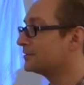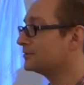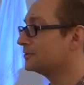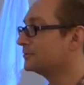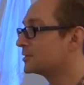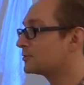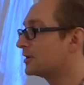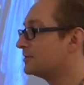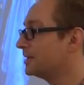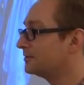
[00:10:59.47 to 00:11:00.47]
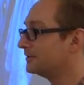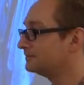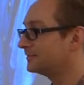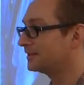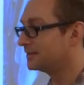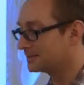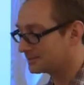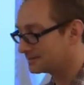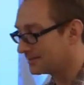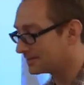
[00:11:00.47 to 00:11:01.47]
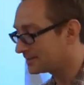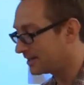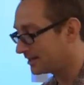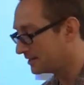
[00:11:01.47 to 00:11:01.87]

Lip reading: to destroy people. You know, that's kind of